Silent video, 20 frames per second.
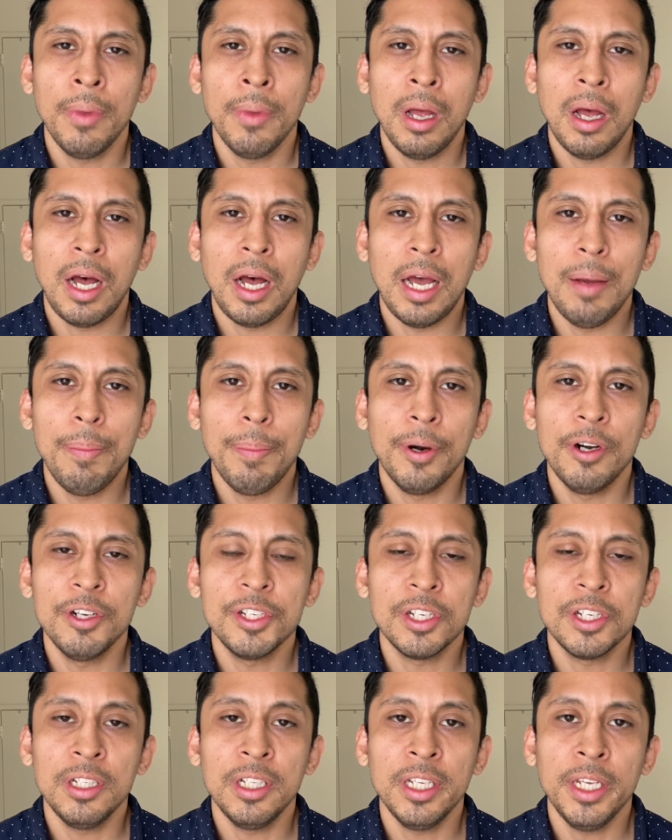I
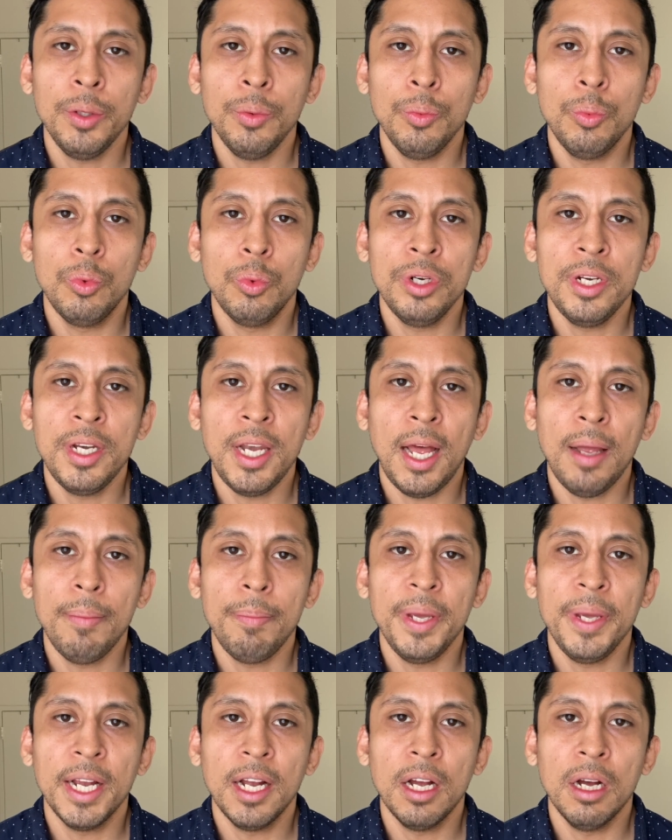personally would not
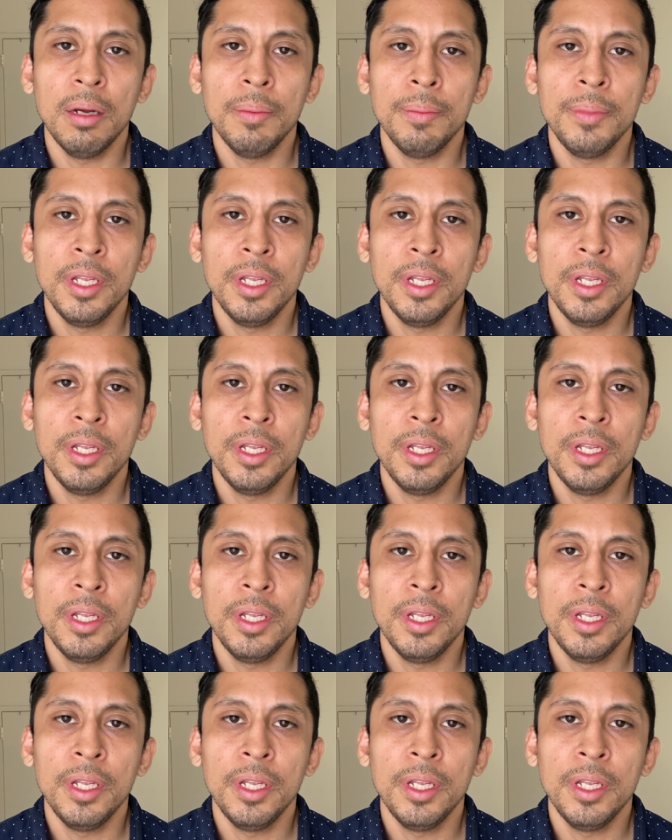pick up